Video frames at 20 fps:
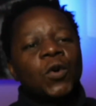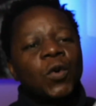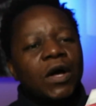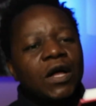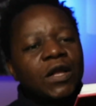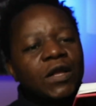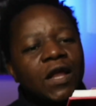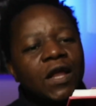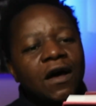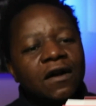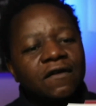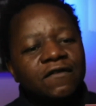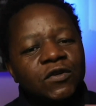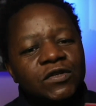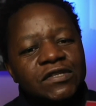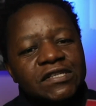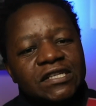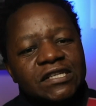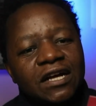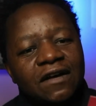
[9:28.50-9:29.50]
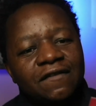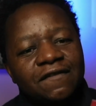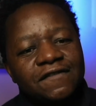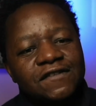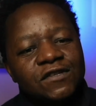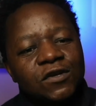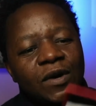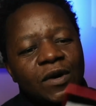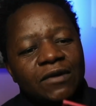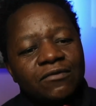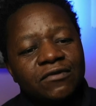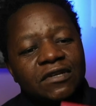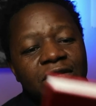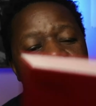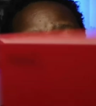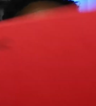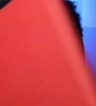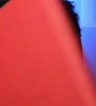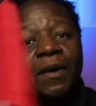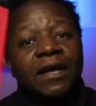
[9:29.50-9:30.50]
a lot of good stuff. So I really
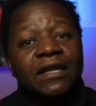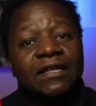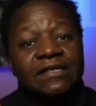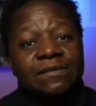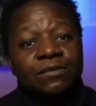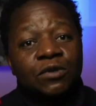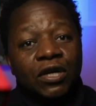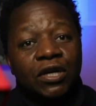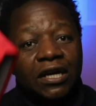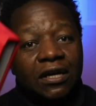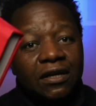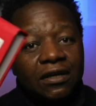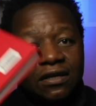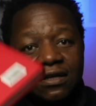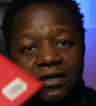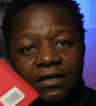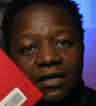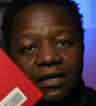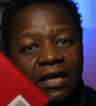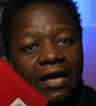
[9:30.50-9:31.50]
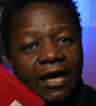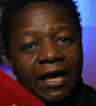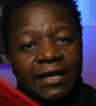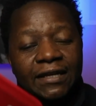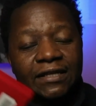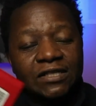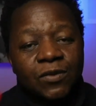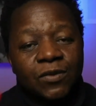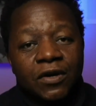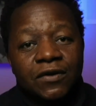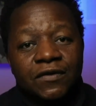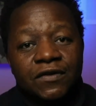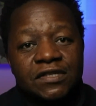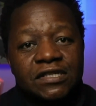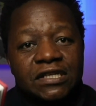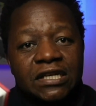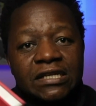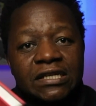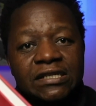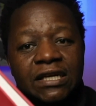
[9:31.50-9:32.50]
recommend this book, and it's one of those
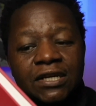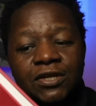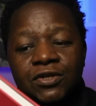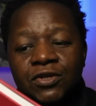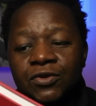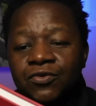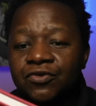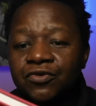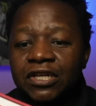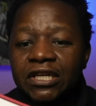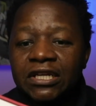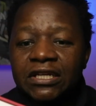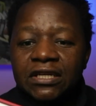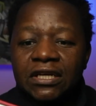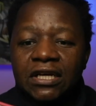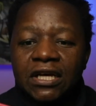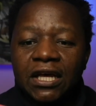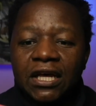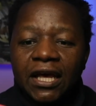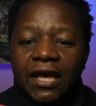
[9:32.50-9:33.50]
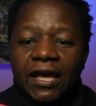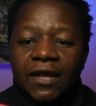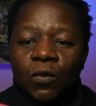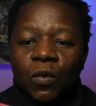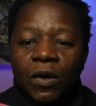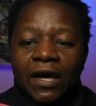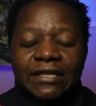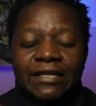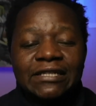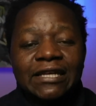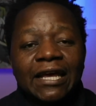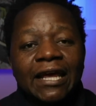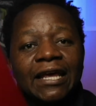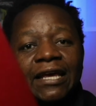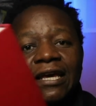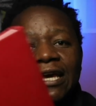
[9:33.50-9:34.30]
things that you don't read in one take.